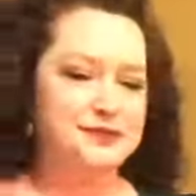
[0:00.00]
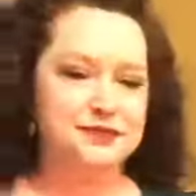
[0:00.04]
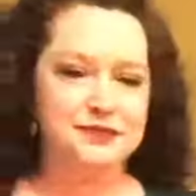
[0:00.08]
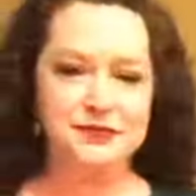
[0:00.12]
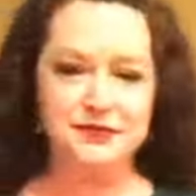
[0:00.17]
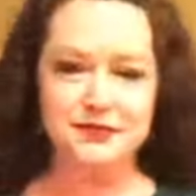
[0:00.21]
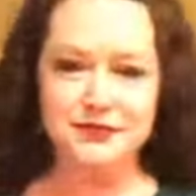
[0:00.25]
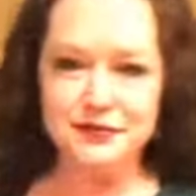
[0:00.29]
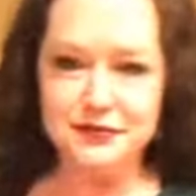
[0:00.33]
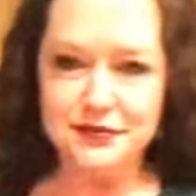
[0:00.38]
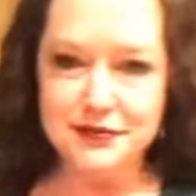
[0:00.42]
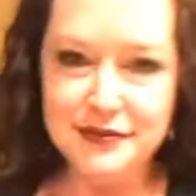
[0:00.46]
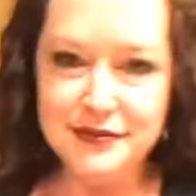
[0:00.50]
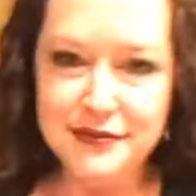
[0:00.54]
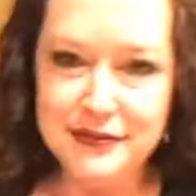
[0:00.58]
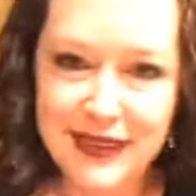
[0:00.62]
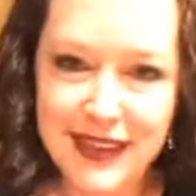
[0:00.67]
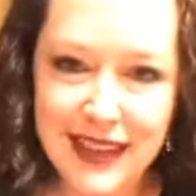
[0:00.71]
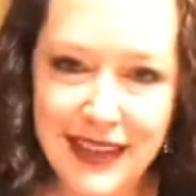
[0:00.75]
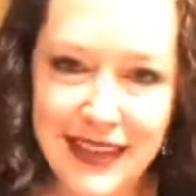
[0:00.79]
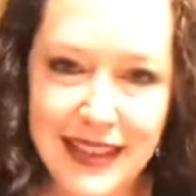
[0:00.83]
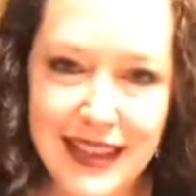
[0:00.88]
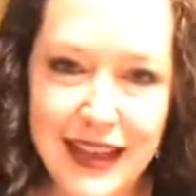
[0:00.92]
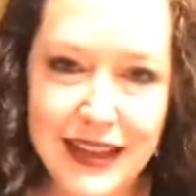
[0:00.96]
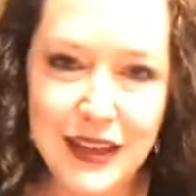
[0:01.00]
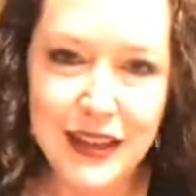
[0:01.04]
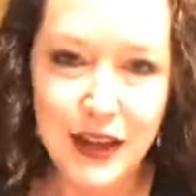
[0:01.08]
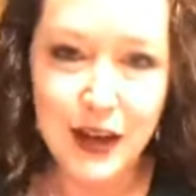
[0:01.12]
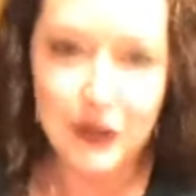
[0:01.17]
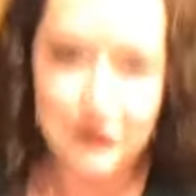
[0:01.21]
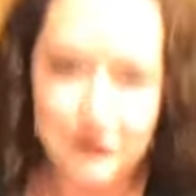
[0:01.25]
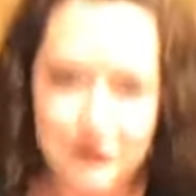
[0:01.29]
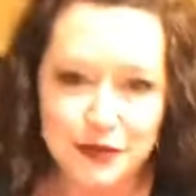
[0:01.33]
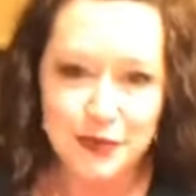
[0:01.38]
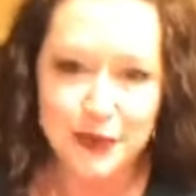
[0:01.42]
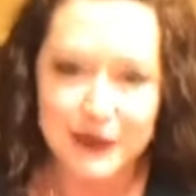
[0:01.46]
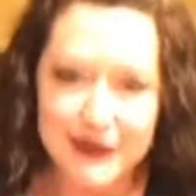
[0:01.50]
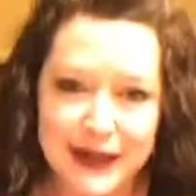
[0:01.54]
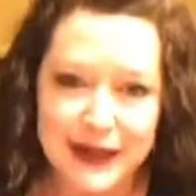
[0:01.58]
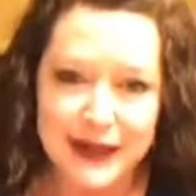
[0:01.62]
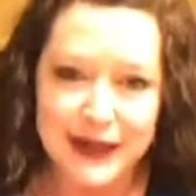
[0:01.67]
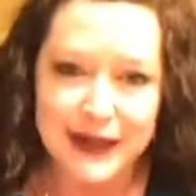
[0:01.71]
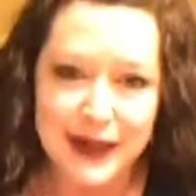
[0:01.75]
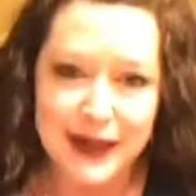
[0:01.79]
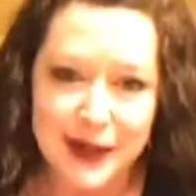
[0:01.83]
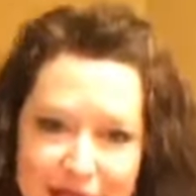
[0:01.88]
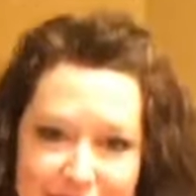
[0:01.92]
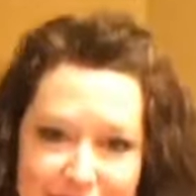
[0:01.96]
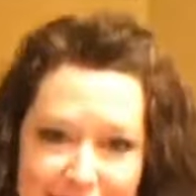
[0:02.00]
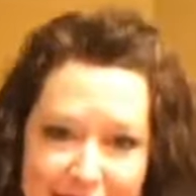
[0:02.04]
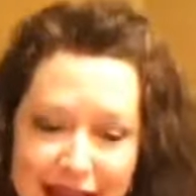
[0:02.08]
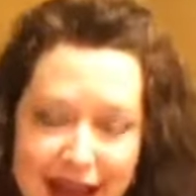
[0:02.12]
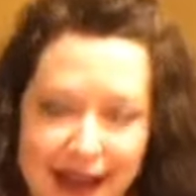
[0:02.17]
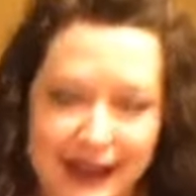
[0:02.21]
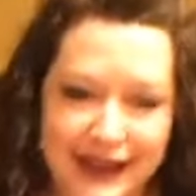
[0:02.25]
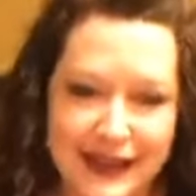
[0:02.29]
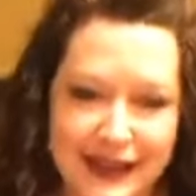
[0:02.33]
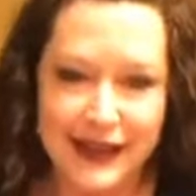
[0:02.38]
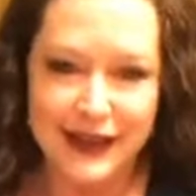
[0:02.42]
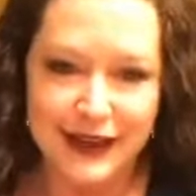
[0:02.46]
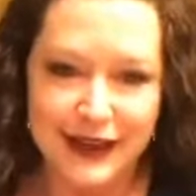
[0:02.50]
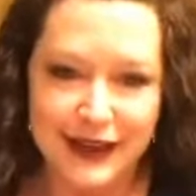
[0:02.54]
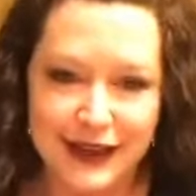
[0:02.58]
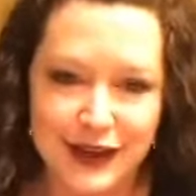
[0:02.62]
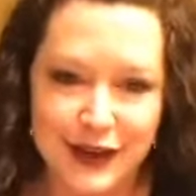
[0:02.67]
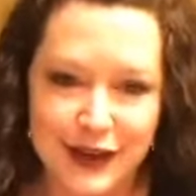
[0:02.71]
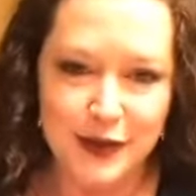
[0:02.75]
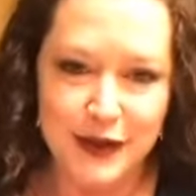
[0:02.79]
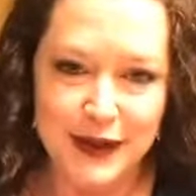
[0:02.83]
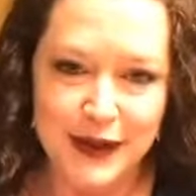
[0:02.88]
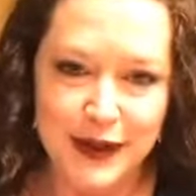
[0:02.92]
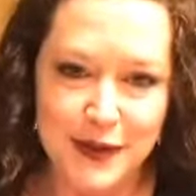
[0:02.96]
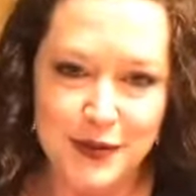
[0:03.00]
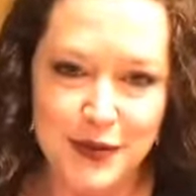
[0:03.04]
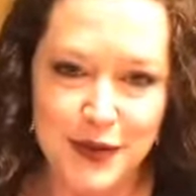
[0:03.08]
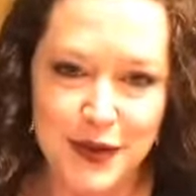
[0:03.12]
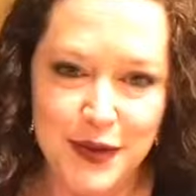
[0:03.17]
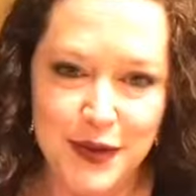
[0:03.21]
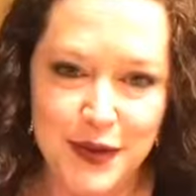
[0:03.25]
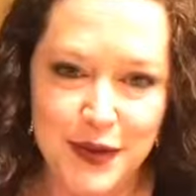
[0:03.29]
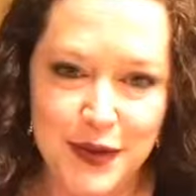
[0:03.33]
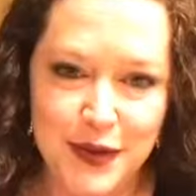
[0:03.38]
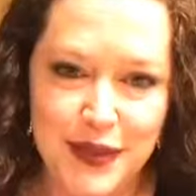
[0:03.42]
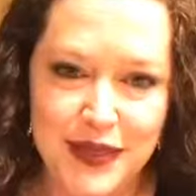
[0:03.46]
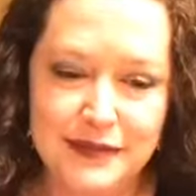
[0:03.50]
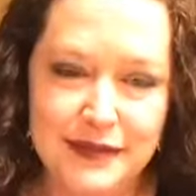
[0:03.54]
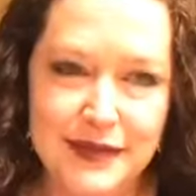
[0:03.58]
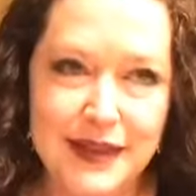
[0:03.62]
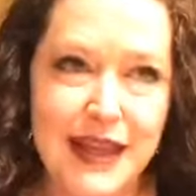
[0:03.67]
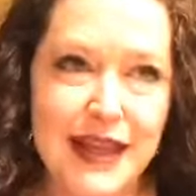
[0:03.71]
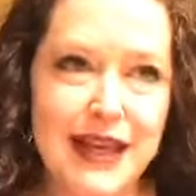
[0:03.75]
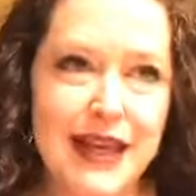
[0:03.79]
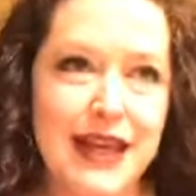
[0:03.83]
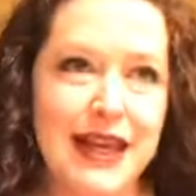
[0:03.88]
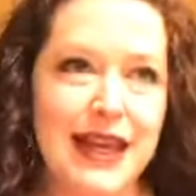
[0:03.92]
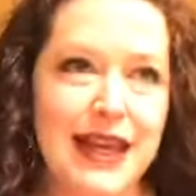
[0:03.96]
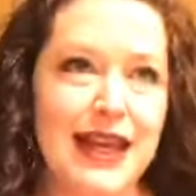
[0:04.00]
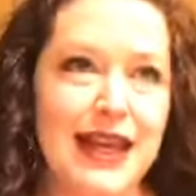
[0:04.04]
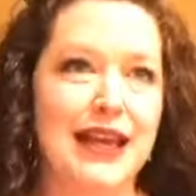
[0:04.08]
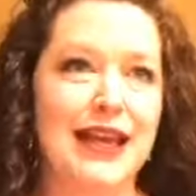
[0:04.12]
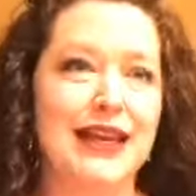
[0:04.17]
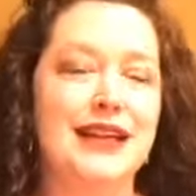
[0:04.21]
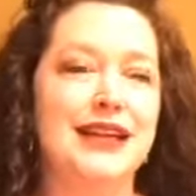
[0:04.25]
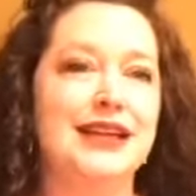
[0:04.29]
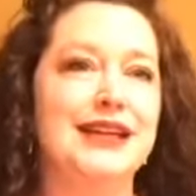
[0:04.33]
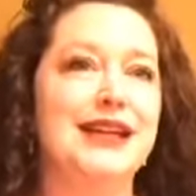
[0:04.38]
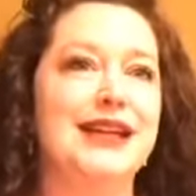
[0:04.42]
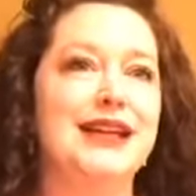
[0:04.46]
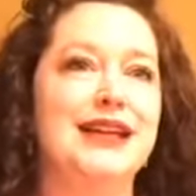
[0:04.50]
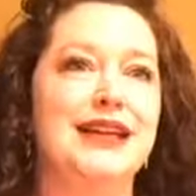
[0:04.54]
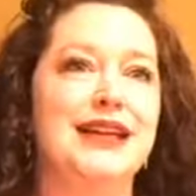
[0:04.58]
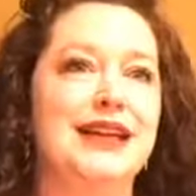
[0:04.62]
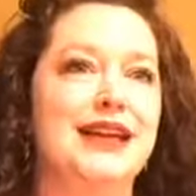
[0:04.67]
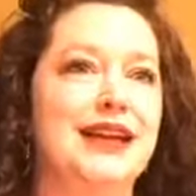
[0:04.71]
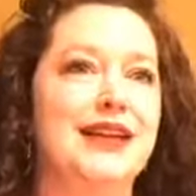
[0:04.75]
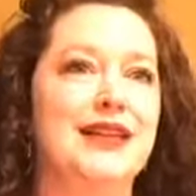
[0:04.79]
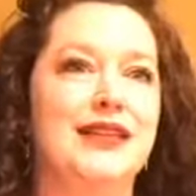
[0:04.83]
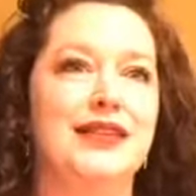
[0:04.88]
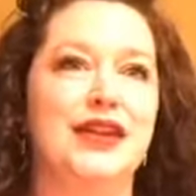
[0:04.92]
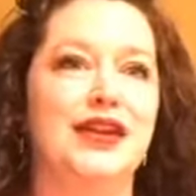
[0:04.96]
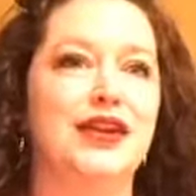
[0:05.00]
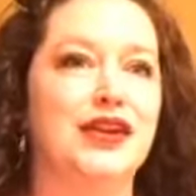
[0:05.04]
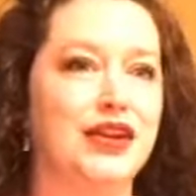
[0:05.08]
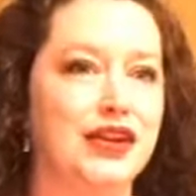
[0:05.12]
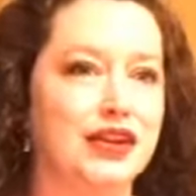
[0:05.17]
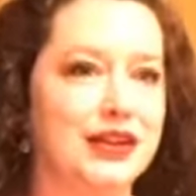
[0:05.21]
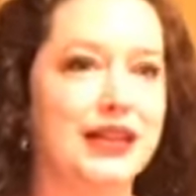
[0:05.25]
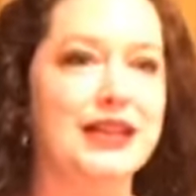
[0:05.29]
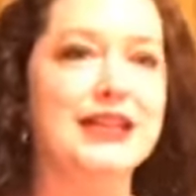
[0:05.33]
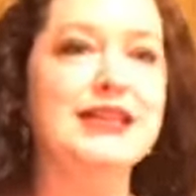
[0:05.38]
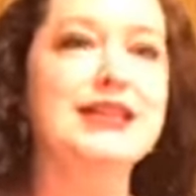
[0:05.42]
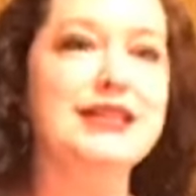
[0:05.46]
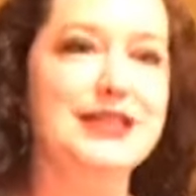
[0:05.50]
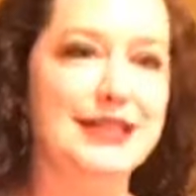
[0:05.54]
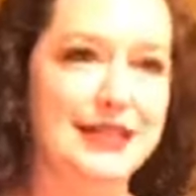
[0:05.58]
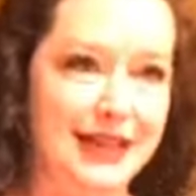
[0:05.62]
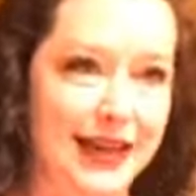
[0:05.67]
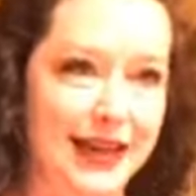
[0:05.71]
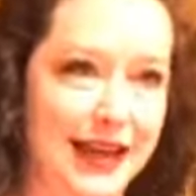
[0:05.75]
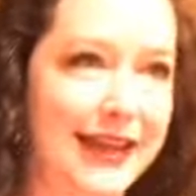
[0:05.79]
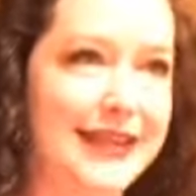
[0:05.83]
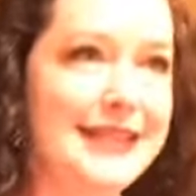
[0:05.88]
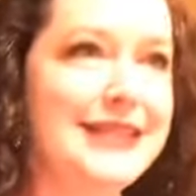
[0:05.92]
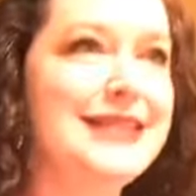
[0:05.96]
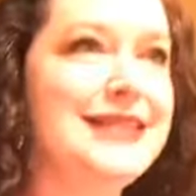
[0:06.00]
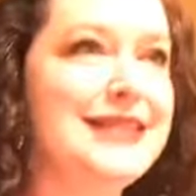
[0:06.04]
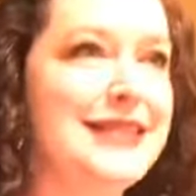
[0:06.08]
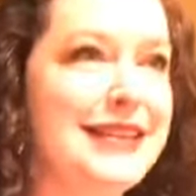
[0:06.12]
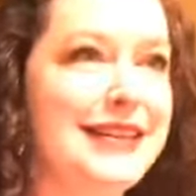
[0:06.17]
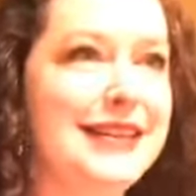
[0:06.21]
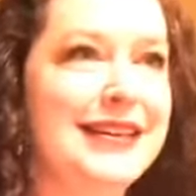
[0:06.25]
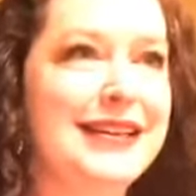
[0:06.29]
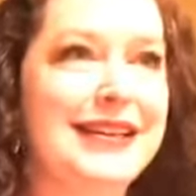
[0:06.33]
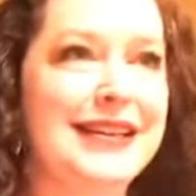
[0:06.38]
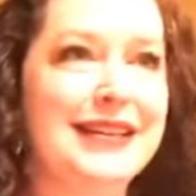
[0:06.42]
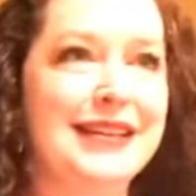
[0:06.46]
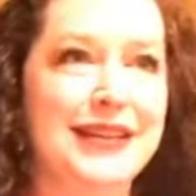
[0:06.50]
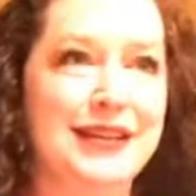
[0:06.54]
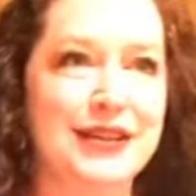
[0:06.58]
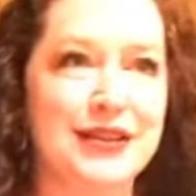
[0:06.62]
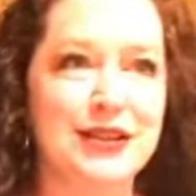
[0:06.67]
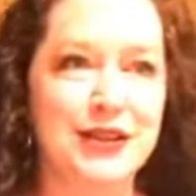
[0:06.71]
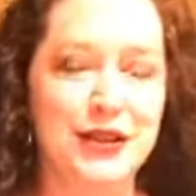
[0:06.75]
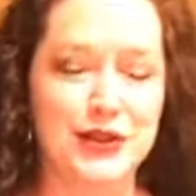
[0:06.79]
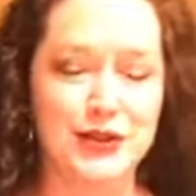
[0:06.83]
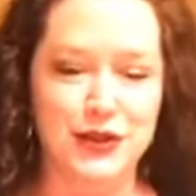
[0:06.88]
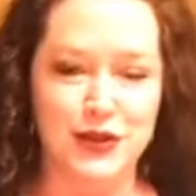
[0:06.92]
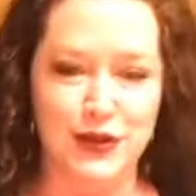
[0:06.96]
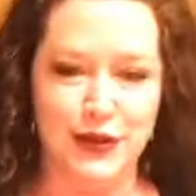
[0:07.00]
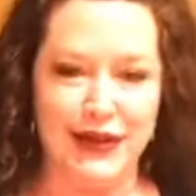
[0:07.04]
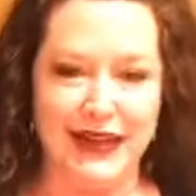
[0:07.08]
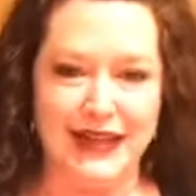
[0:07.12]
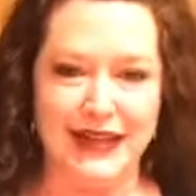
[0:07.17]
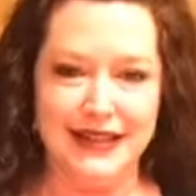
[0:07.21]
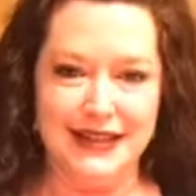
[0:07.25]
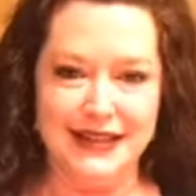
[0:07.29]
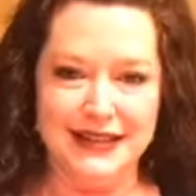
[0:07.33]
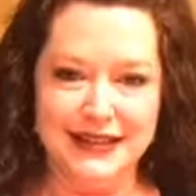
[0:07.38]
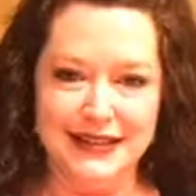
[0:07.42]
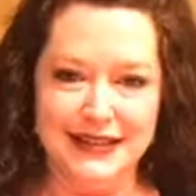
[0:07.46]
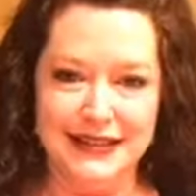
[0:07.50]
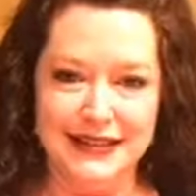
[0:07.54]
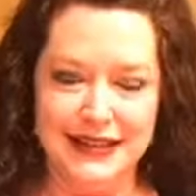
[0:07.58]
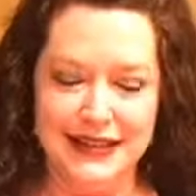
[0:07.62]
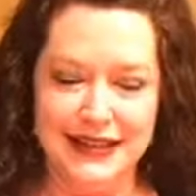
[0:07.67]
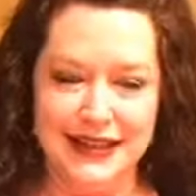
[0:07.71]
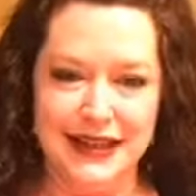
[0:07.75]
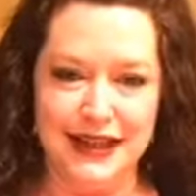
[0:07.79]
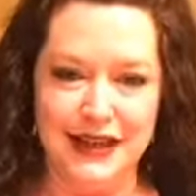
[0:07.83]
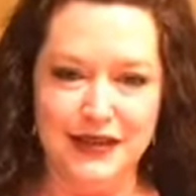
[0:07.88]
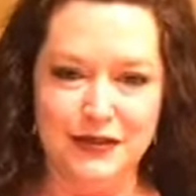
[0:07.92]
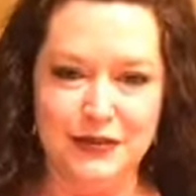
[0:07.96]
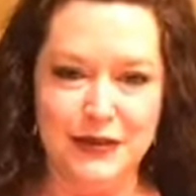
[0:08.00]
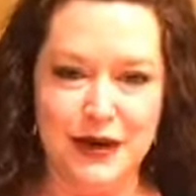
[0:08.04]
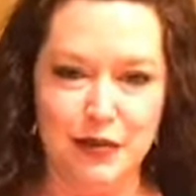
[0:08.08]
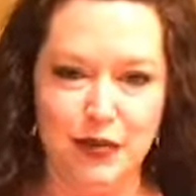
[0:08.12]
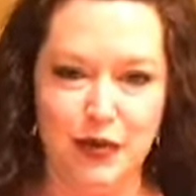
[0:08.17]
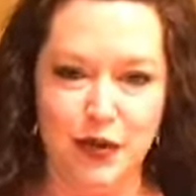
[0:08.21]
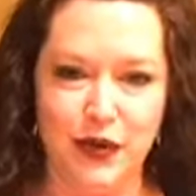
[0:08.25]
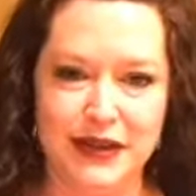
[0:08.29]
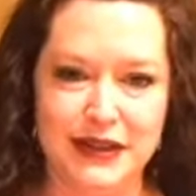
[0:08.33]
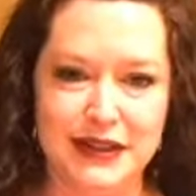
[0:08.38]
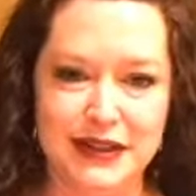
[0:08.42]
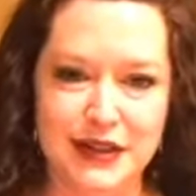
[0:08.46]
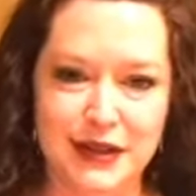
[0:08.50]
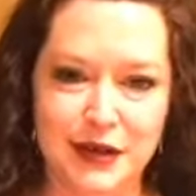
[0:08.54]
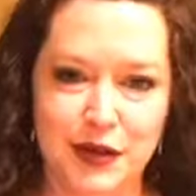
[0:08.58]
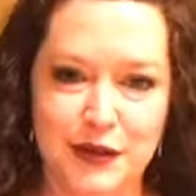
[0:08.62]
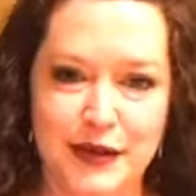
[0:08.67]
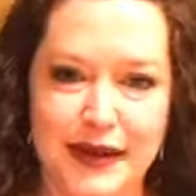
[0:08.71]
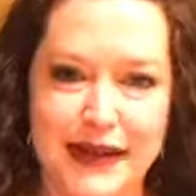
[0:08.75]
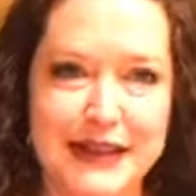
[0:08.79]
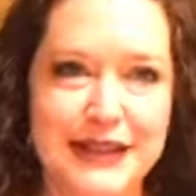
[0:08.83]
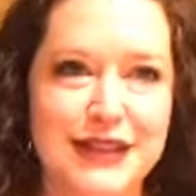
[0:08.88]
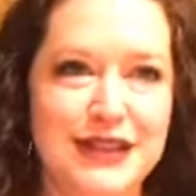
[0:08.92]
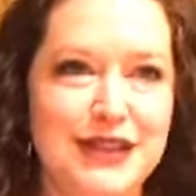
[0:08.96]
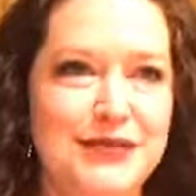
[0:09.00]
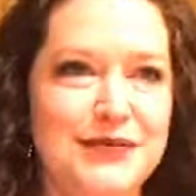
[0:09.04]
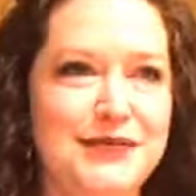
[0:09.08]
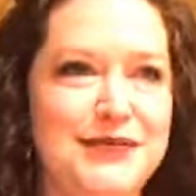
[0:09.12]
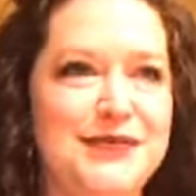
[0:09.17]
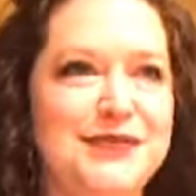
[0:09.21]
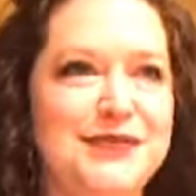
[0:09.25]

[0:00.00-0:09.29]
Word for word: Yeah. Thank y'all for putting up with that. Thank you for putting up with them and their goodness. Yes, they're so sweet. I love my boys so much.